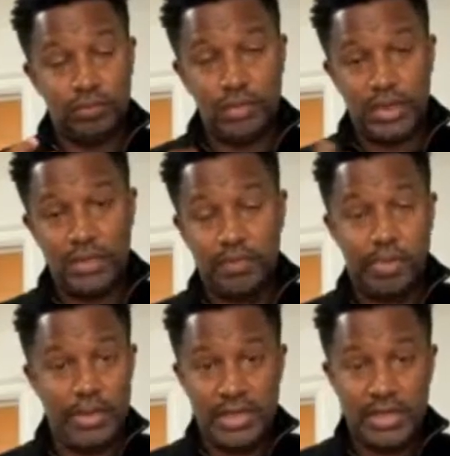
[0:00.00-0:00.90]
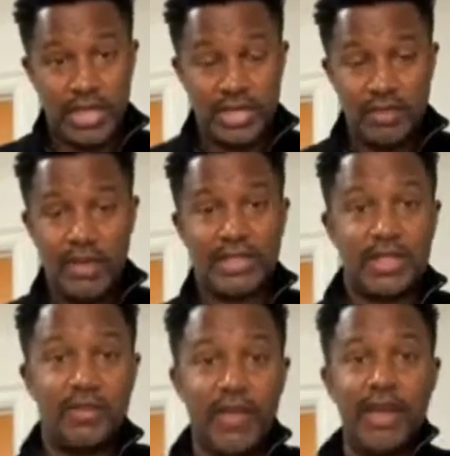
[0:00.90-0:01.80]
just presentation of
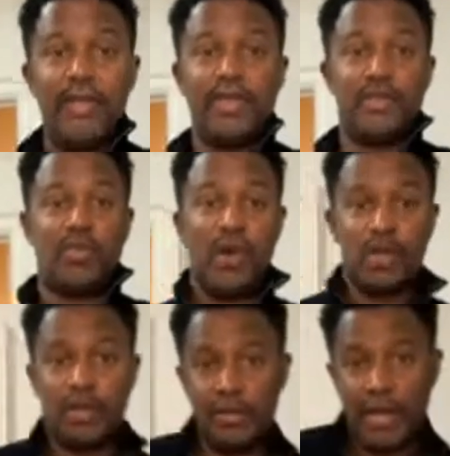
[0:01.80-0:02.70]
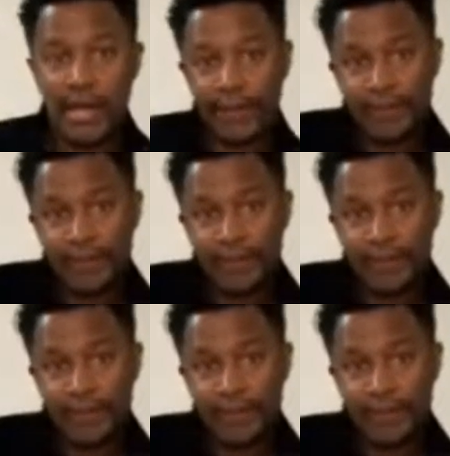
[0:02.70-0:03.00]
myself ever just walked up like.